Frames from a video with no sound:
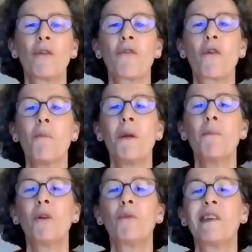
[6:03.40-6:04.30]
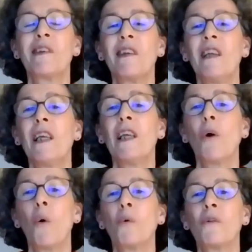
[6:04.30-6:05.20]
of commitment with
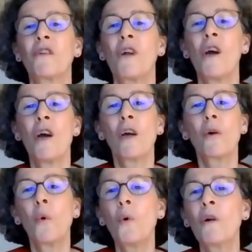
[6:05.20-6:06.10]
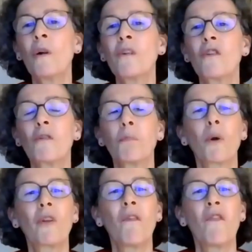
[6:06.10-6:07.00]
CEOs. Google,
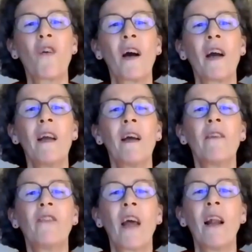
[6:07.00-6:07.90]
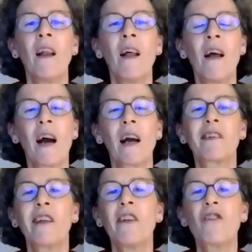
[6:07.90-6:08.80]
Spotify, Dell,
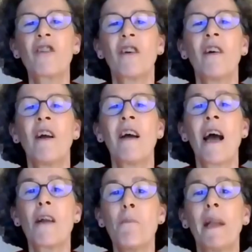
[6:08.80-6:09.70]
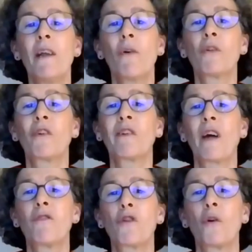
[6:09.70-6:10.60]
Accenture, and many others
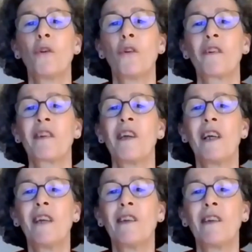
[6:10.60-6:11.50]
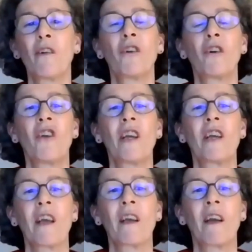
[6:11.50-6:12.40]
have joined us in this
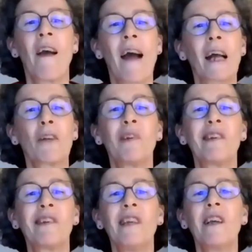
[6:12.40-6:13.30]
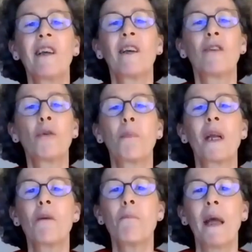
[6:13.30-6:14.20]
undertaking, and we seek to
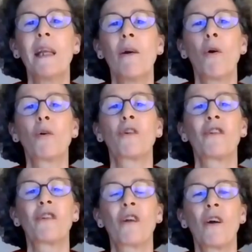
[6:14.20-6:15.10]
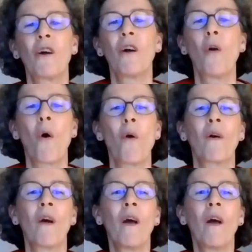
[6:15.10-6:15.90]
bring many others along.